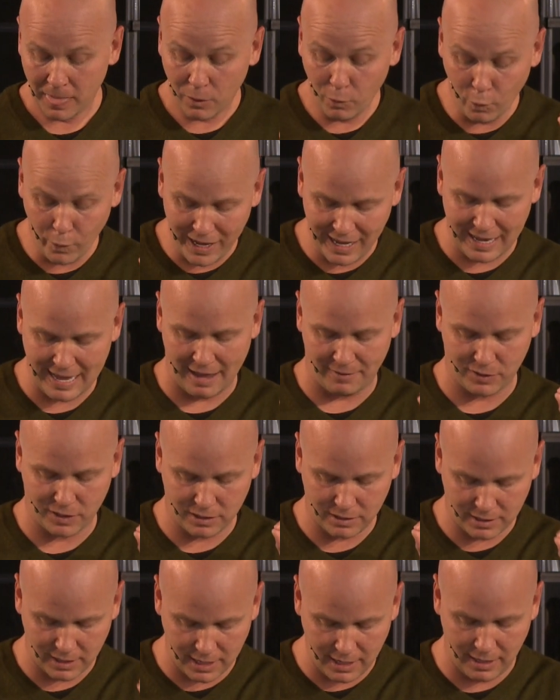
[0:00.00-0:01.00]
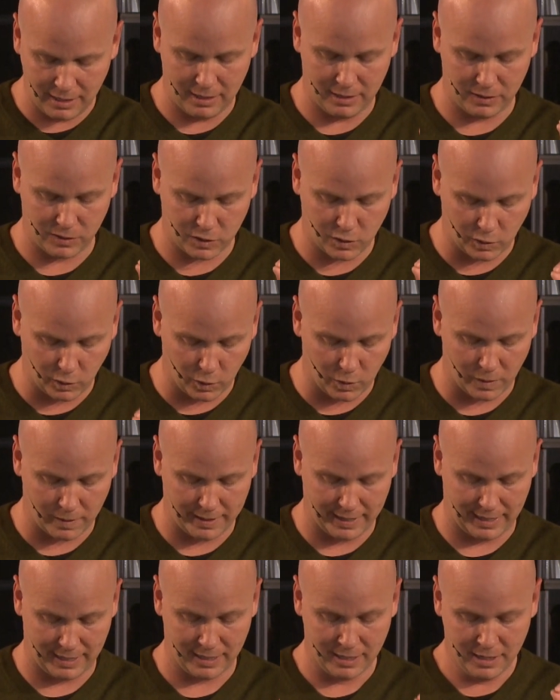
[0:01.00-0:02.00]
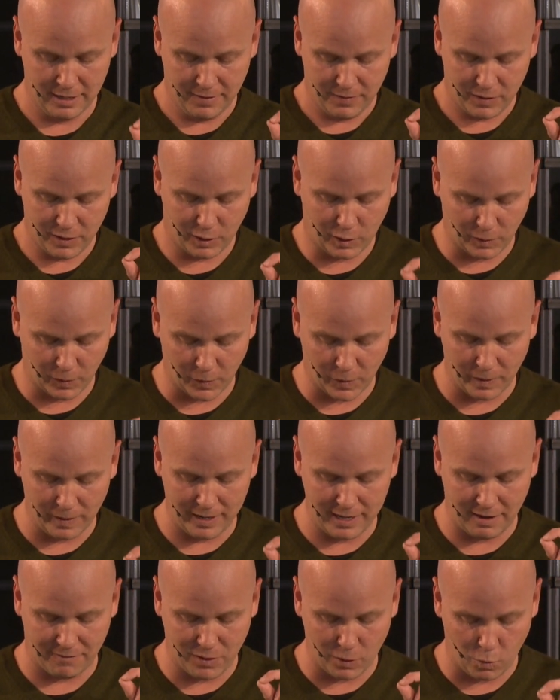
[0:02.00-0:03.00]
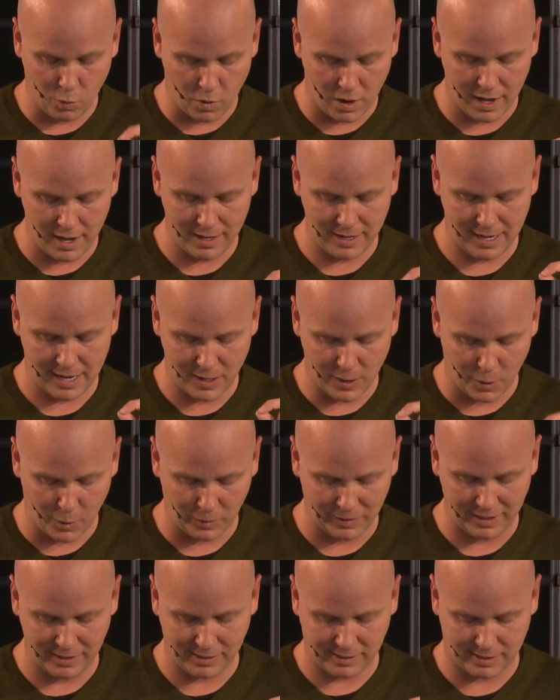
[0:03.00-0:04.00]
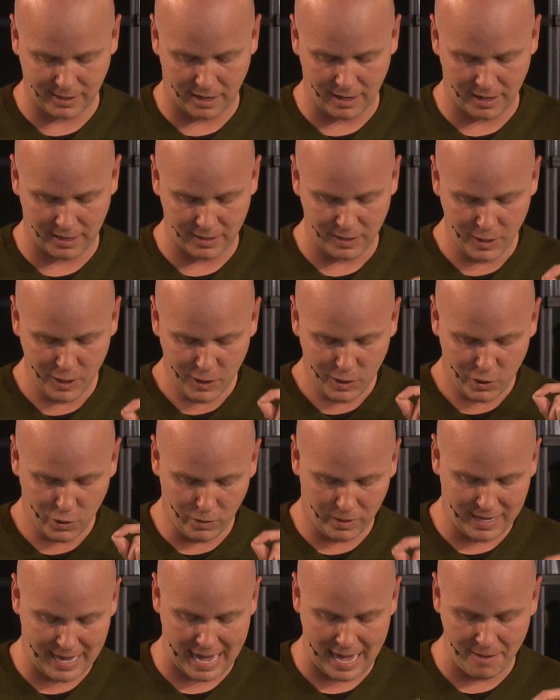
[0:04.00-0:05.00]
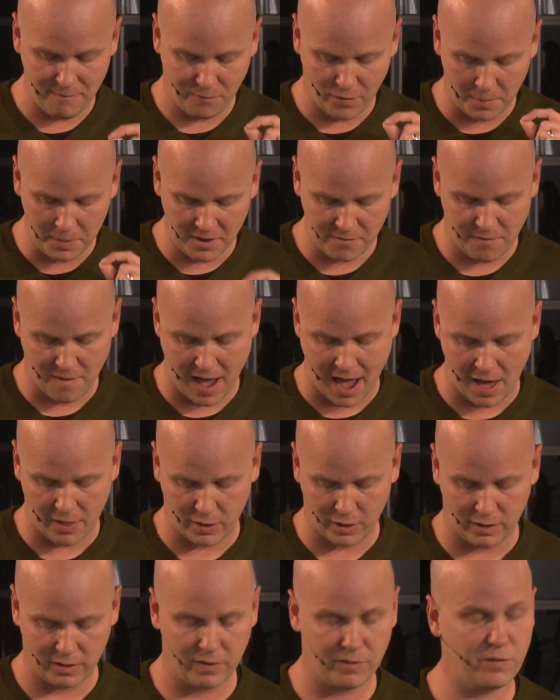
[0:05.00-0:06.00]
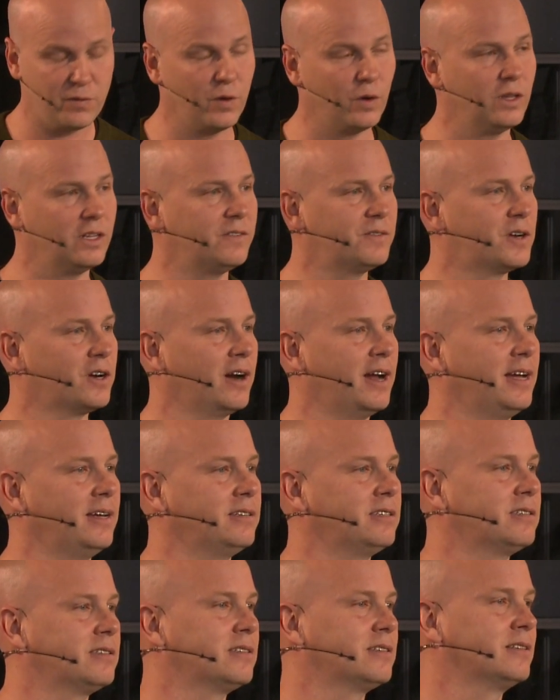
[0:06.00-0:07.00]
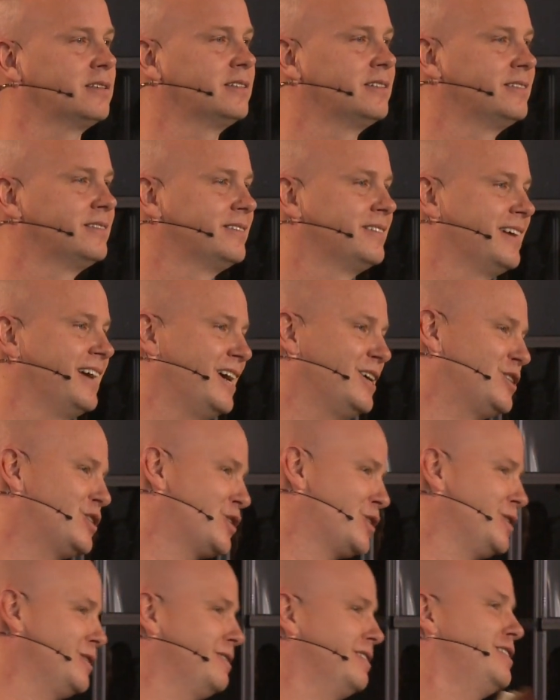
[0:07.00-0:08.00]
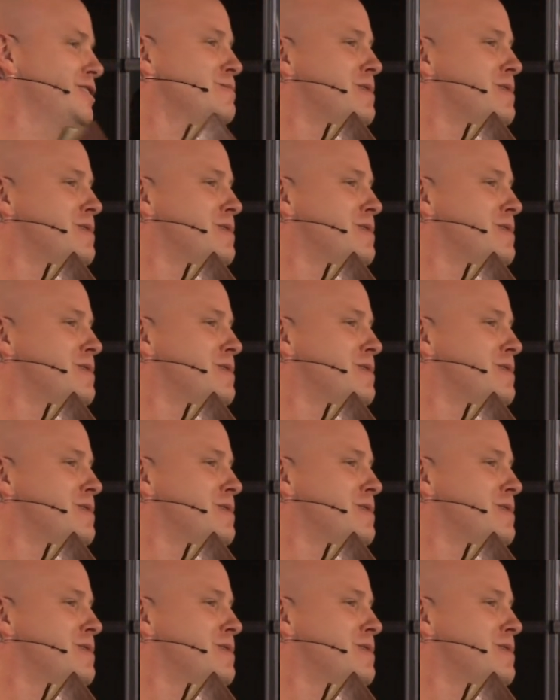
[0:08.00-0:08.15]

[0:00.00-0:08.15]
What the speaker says: We have seen his glory, the glory of the one and only Son, who came from the Father, full of grace and truth.